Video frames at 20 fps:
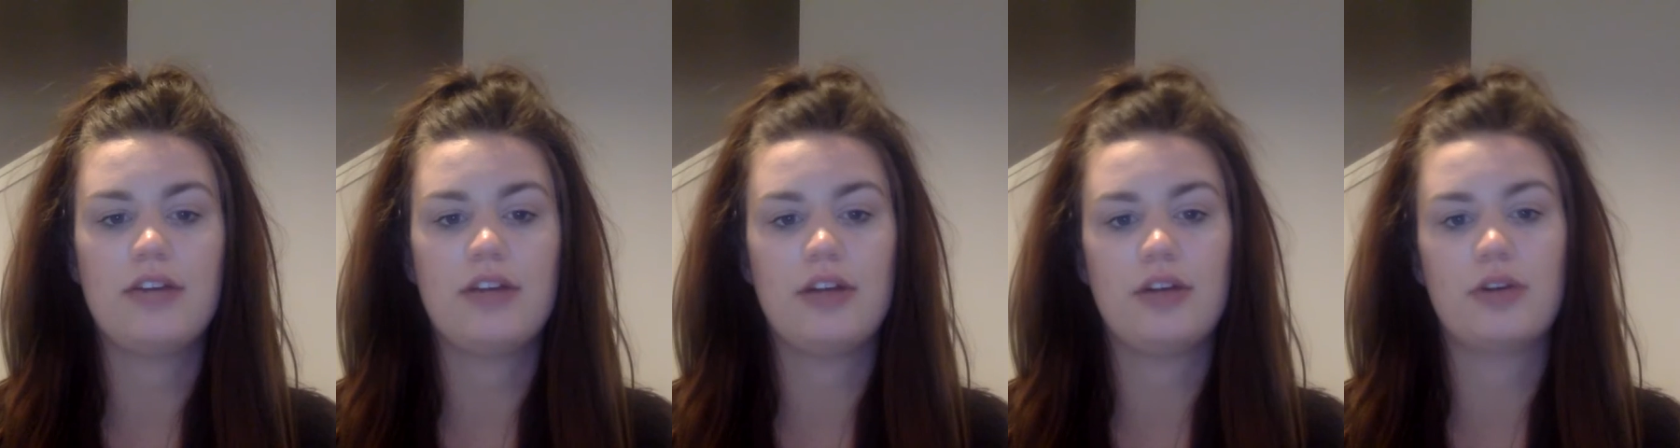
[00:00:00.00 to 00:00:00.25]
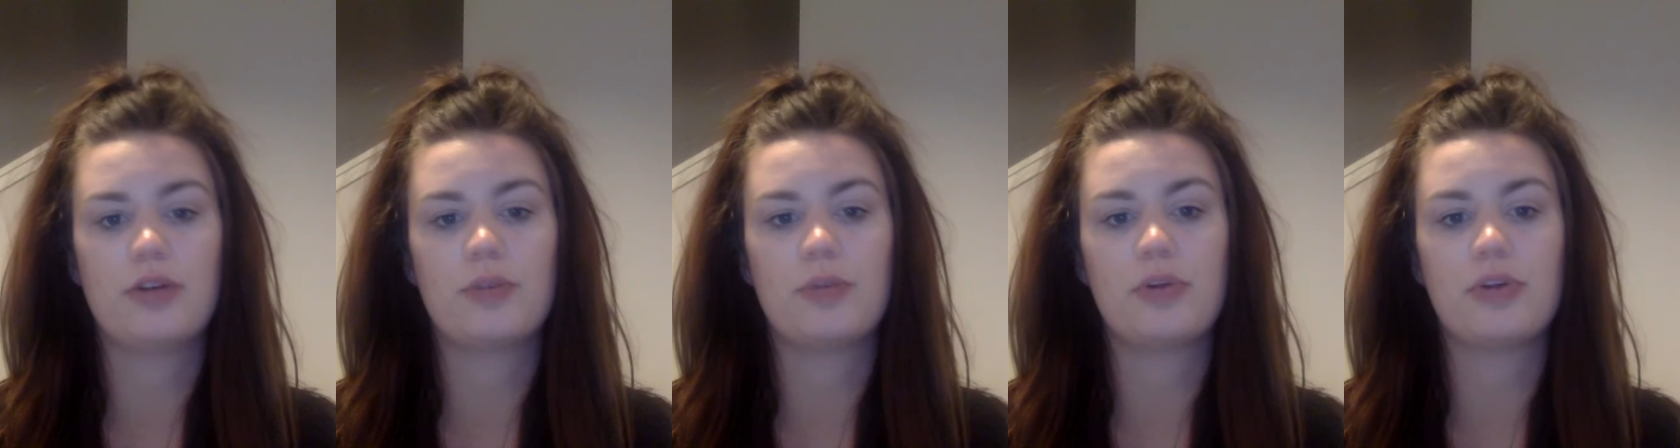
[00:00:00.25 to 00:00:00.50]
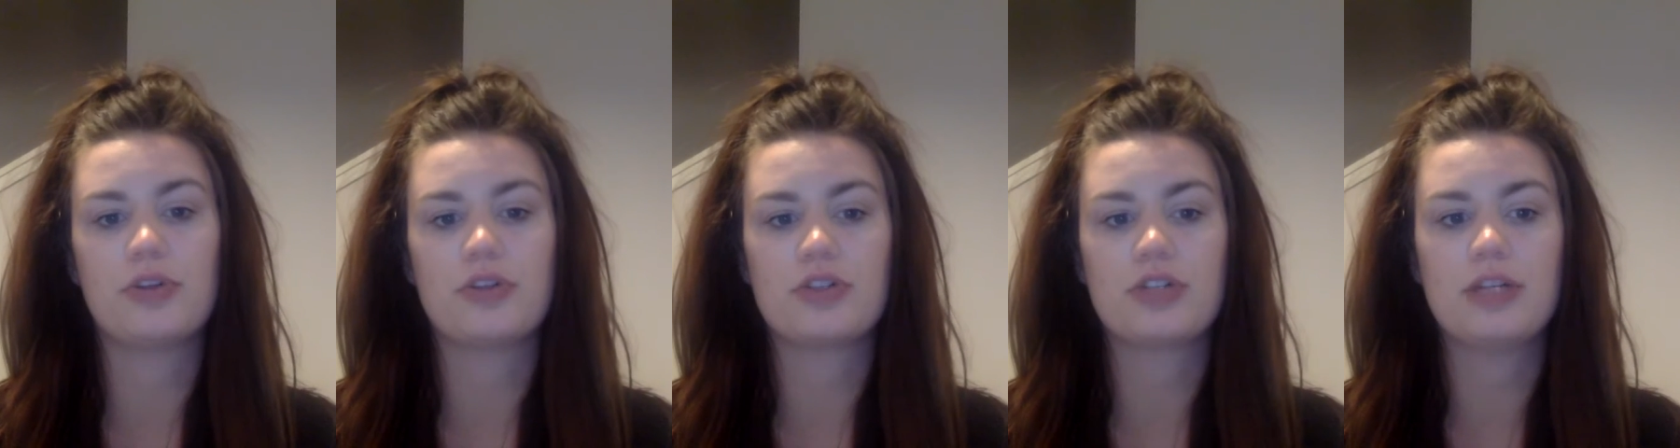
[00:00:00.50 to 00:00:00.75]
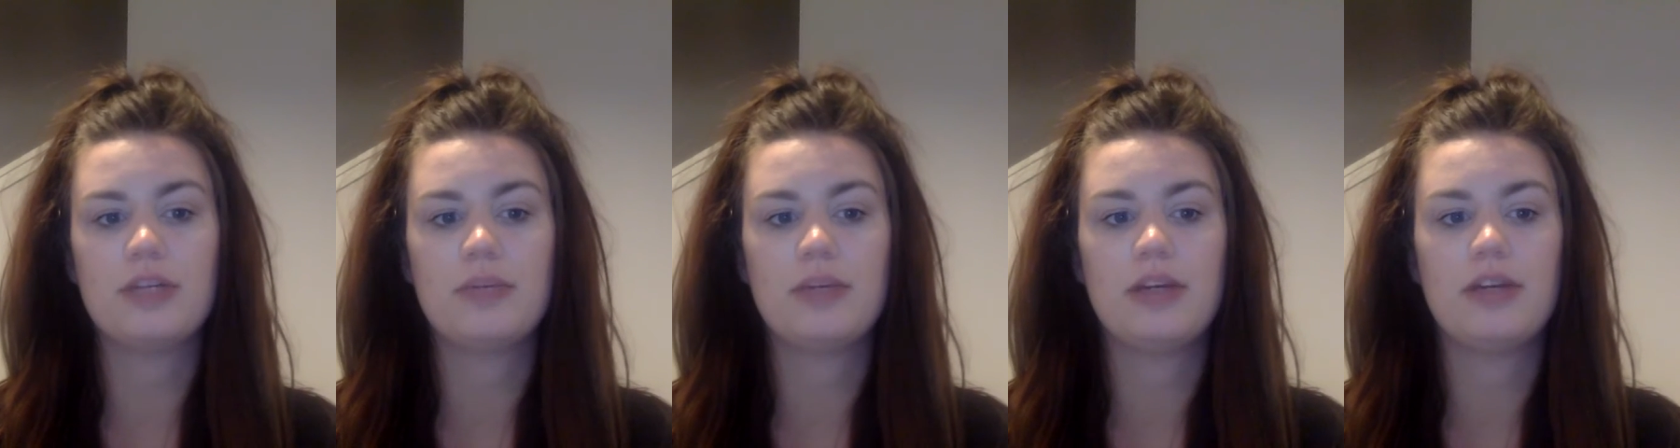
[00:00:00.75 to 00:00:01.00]
in hormonal
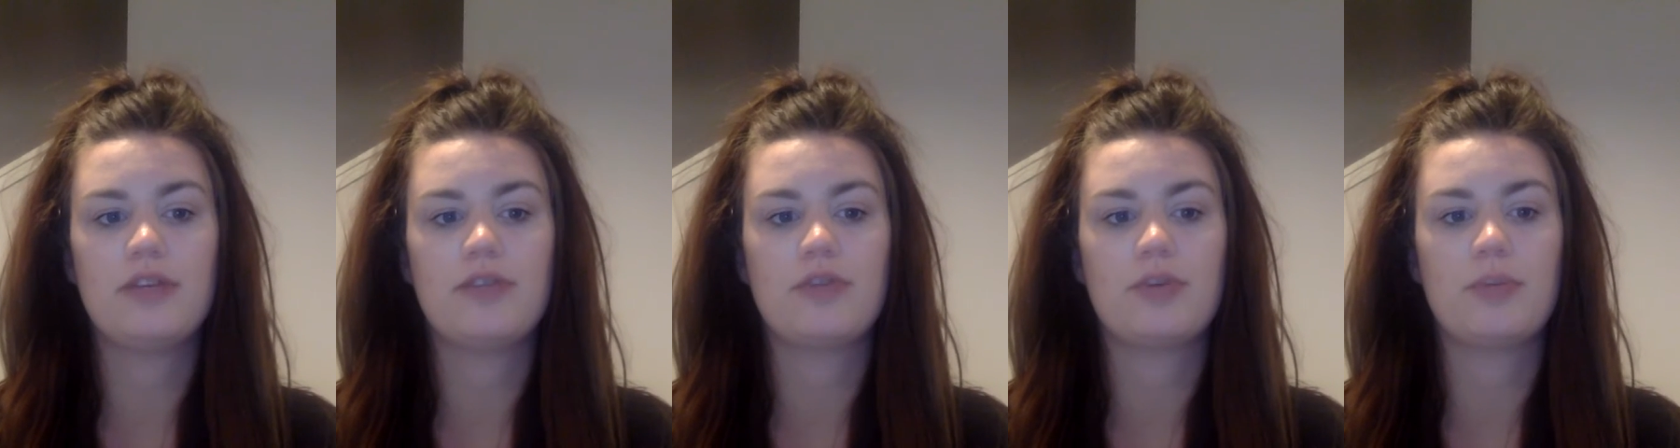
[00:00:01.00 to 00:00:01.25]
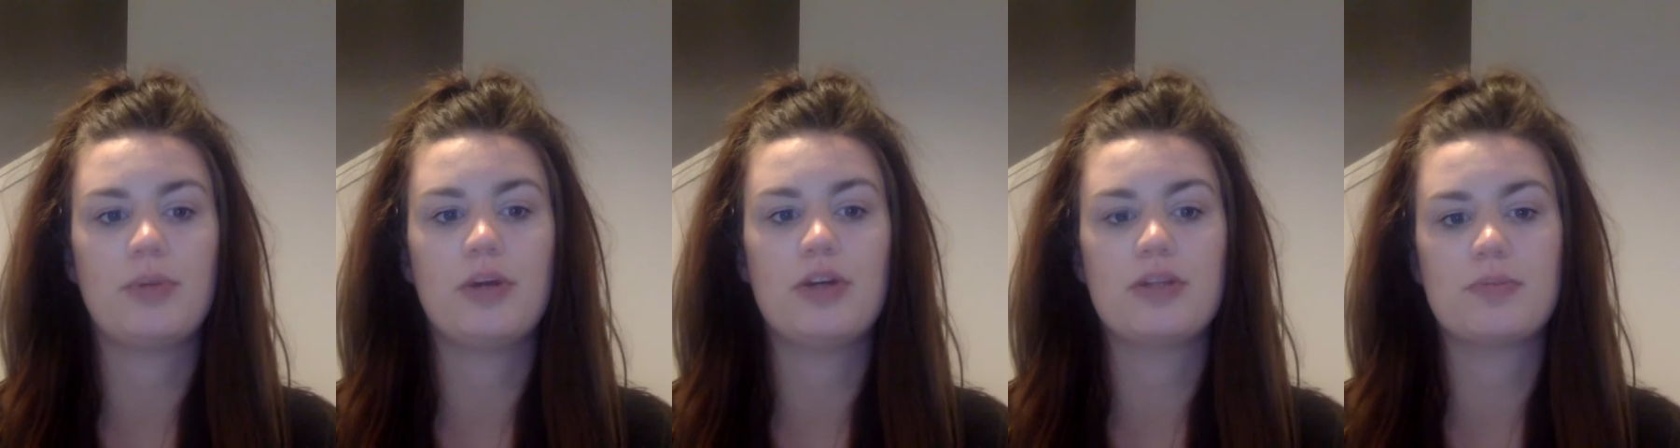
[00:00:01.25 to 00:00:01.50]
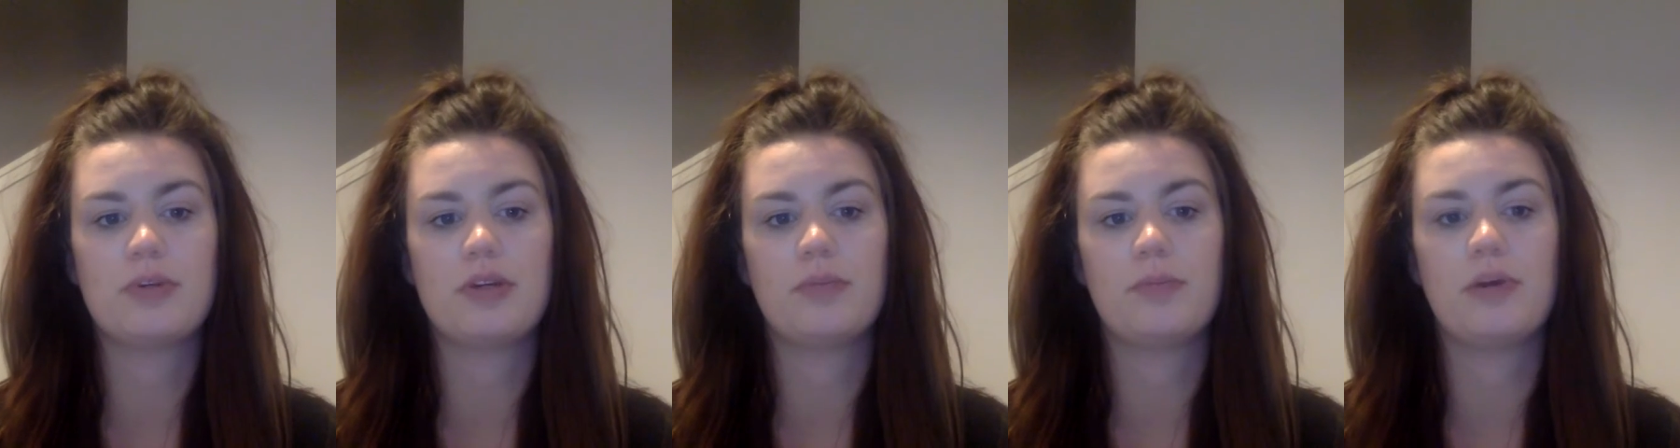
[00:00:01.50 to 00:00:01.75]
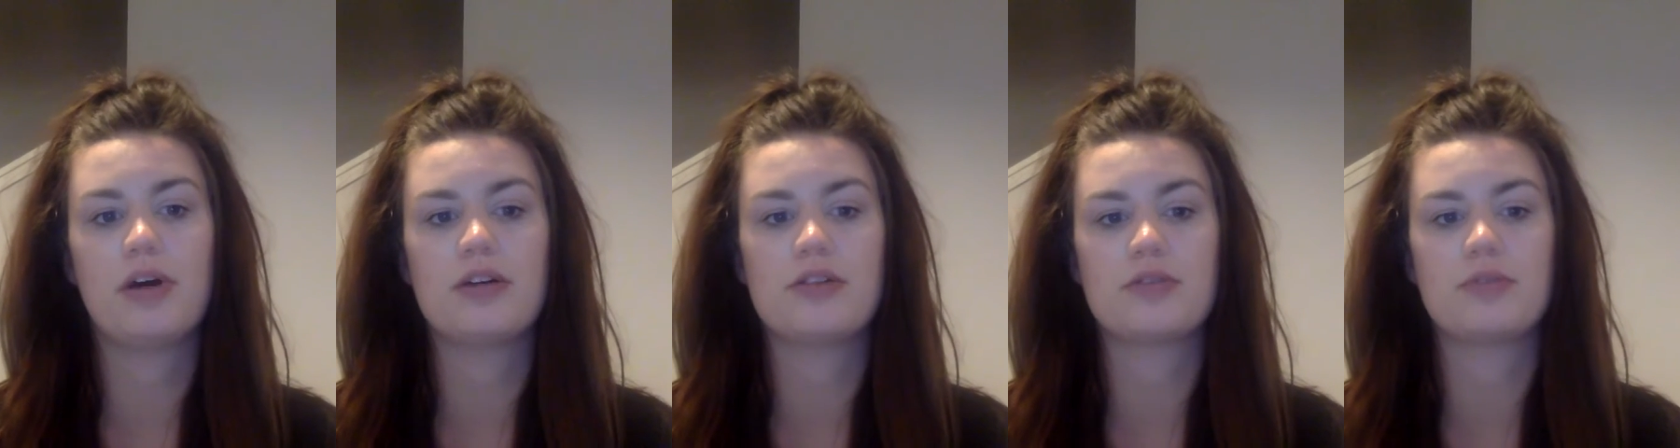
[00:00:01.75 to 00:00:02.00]
treatment for
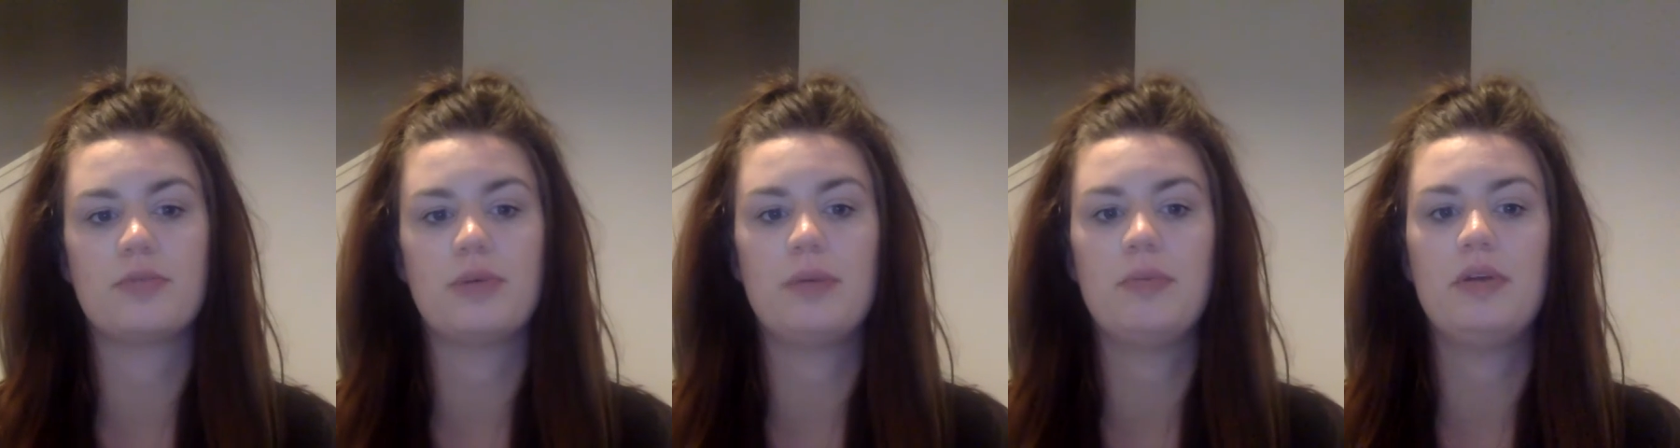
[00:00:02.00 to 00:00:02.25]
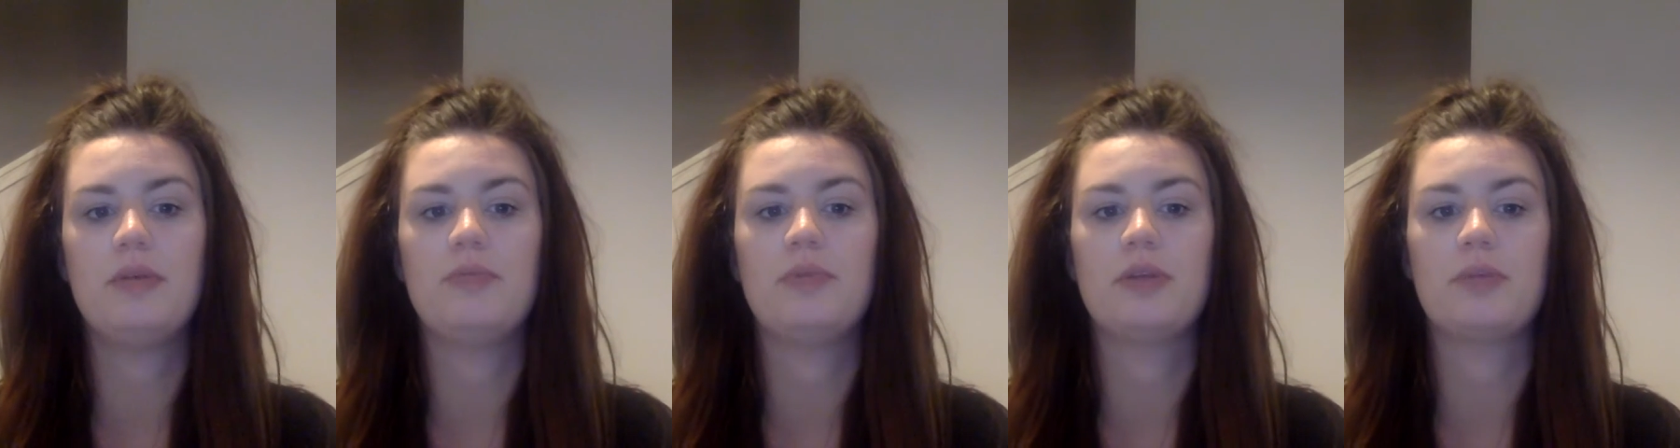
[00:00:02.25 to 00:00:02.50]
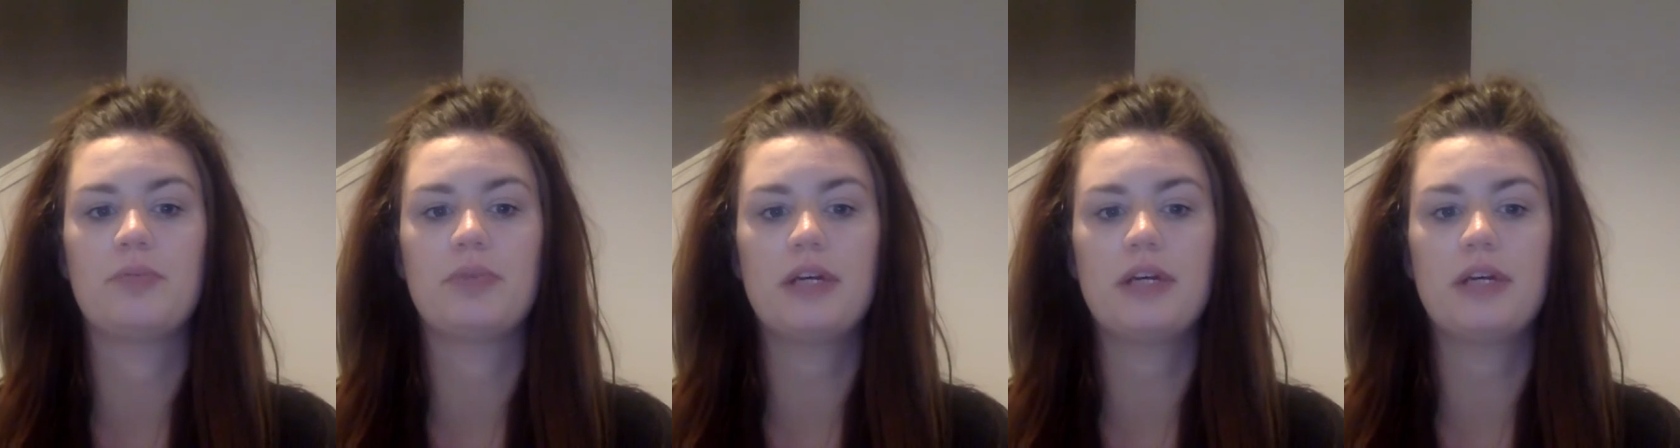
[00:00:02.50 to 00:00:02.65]
postmenopausal women with